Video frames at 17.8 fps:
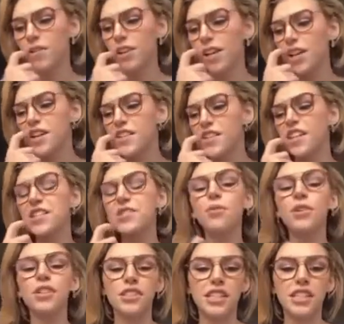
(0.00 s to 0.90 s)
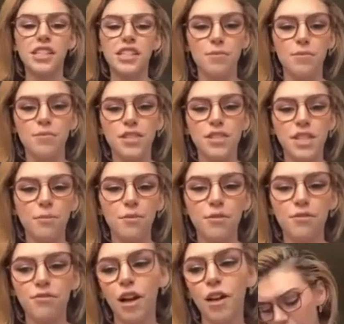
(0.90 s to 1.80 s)
So that's where Teach 'Em stemmed
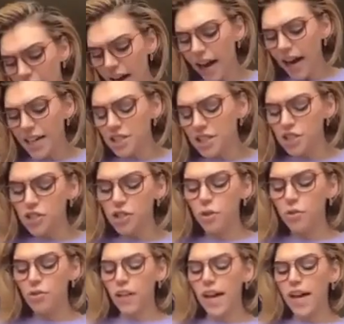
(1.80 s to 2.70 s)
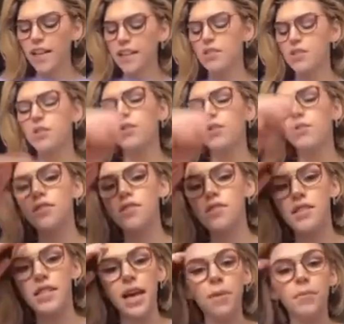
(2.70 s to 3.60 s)
from. I just don't like this whole
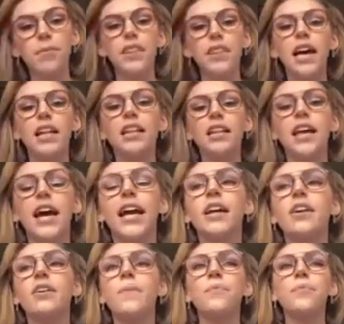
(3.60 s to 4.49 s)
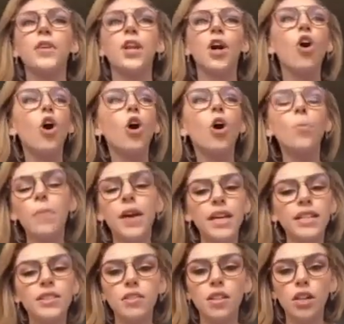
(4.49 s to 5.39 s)
stem that like all
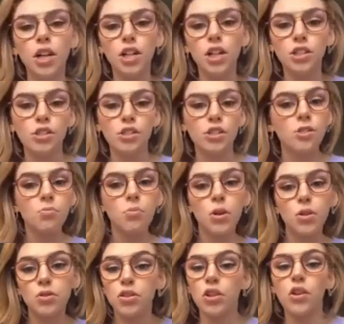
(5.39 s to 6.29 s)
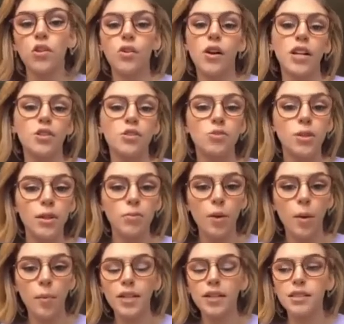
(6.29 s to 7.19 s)
men are just supposed to know how to treat
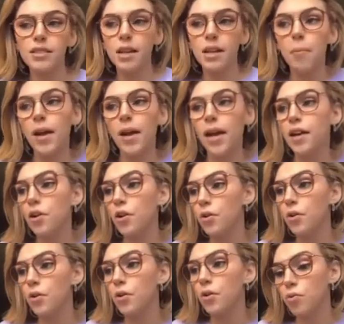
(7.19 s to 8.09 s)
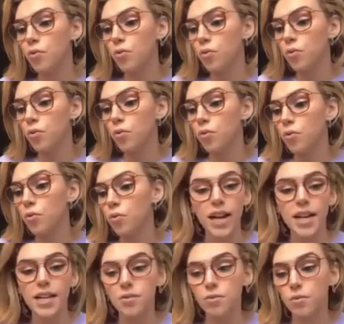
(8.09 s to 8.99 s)
women. Some men are
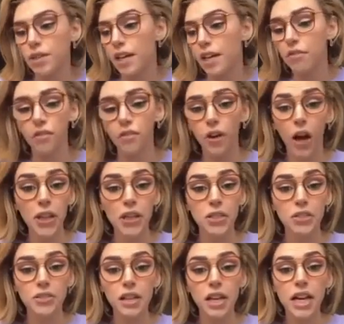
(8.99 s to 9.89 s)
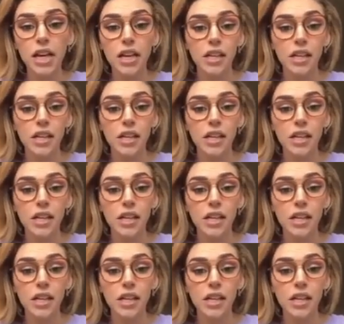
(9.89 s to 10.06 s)
raised without fathers. Yeah.